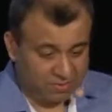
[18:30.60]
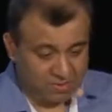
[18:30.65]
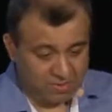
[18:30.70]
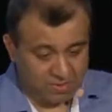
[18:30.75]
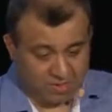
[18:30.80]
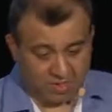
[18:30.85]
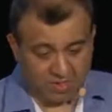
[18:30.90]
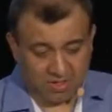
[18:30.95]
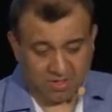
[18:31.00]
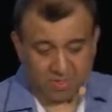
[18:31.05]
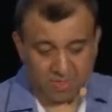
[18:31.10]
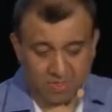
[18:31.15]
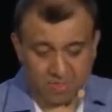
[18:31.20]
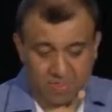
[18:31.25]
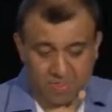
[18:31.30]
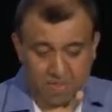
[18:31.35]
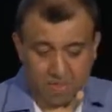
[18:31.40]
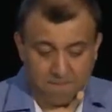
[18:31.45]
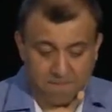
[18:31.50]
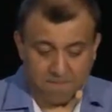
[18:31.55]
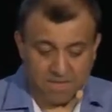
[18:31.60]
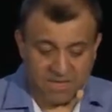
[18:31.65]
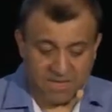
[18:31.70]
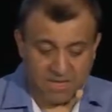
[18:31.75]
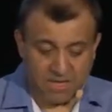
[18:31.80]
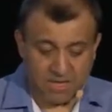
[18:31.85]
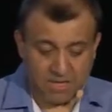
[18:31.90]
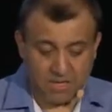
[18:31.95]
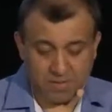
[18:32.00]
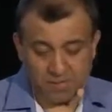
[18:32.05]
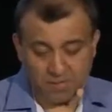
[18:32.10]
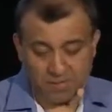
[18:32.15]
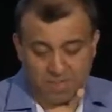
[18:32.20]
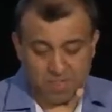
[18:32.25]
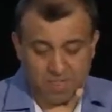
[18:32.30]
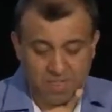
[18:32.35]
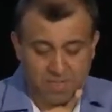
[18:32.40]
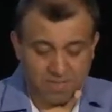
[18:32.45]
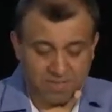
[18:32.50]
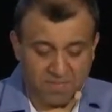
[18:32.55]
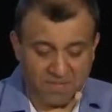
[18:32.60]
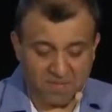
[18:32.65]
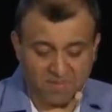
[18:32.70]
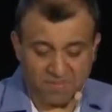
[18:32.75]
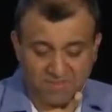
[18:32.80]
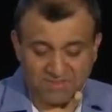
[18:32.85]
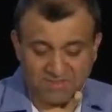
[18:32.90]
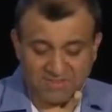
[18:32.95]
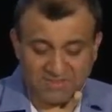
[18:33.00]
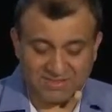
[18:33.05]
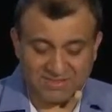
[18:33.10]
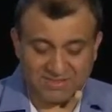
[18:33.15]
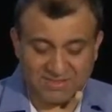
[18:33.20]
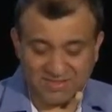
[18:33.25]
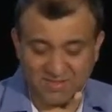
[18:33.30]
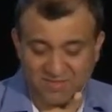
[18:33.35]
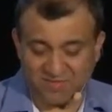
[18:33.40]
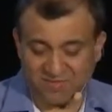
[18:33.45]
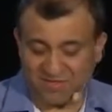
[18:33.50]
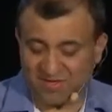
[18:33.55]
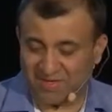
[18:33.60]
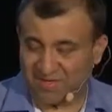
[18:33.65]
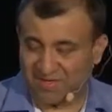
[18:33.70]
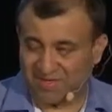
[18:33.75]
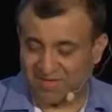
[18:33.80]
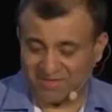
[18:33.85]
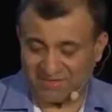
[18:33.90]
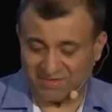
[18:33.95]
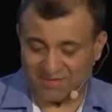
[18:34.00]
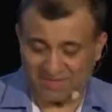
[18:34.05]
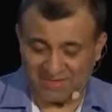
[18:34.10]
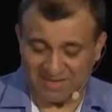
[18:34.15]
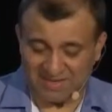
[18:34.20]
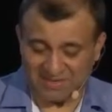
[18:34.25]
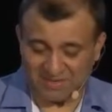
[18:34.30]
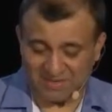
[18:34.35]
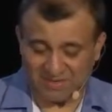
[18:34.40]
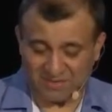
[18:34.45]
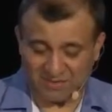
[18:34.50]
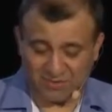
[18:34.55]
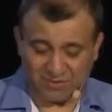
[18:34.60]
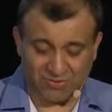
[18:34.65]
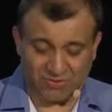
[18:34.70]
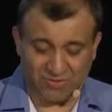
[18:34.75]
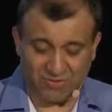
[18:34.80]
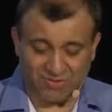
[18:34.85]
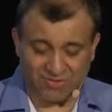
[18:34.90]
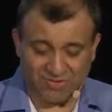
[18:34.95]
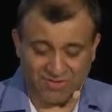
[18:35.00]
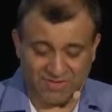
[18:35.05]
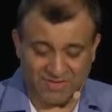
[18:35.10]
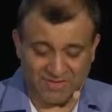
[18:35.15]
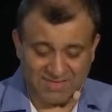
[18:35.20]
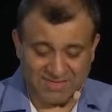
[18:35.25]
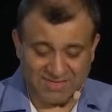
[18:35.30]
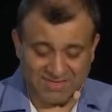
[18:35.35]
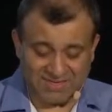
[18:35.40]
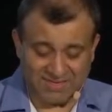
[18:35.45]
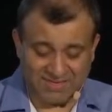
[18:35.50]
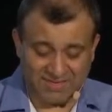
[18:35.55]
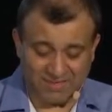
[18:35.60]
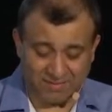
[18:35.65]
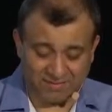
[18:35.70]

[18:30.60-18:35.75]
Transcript: A build runs in kind of containers and clusters, so you don't really need